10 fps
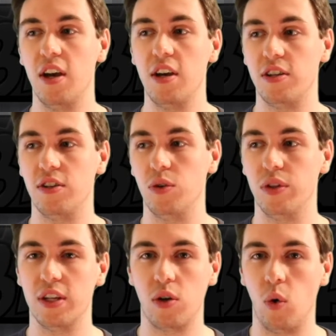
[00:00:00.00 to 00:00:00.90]
to do
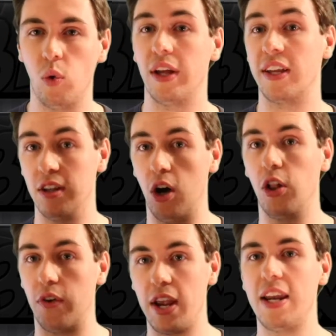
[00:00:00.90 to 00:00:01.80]
this whole like
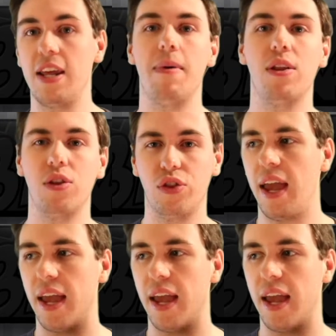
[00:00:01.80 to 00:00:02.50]
$1.80 method thing.